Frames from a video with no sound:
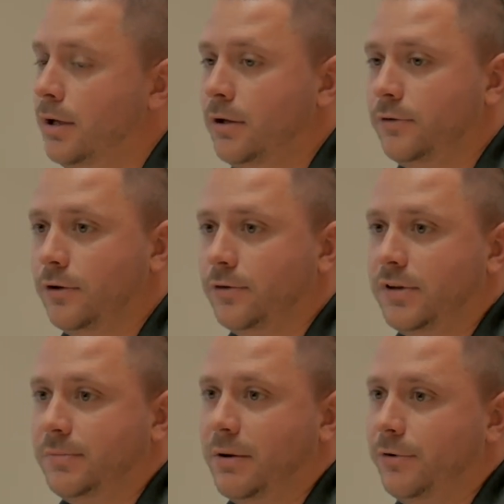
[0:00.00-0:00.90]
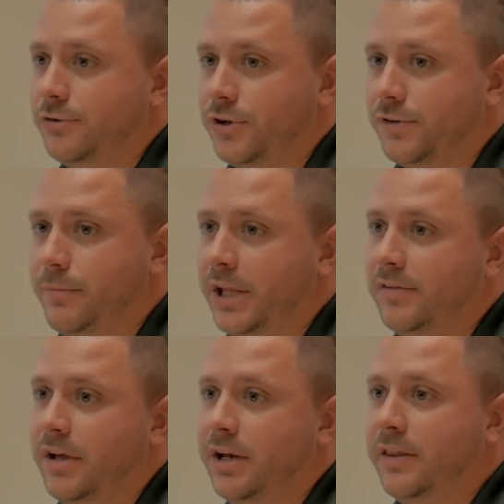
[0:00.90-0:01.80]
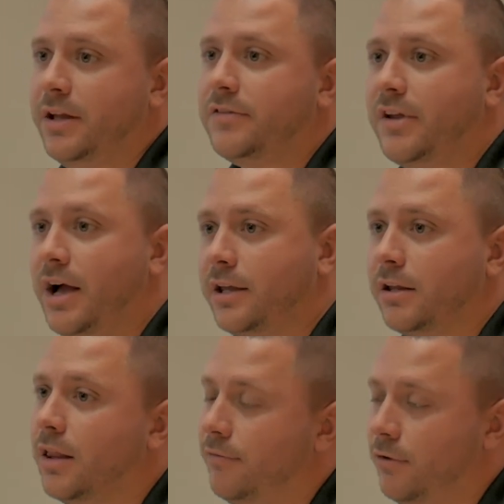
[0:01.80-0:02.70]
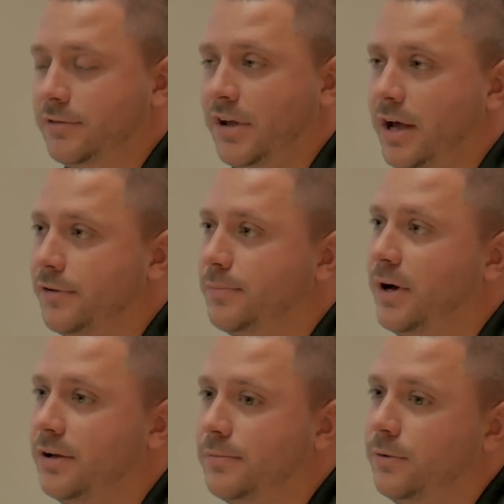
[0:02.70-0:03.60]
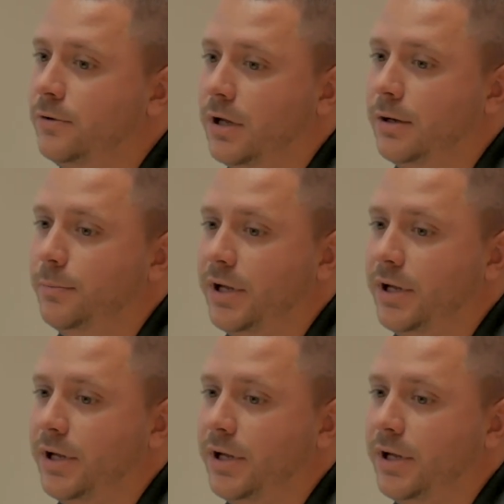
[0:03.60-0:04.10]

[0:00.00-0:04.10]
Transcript: So September is just maintaining that stocking level as high as possible,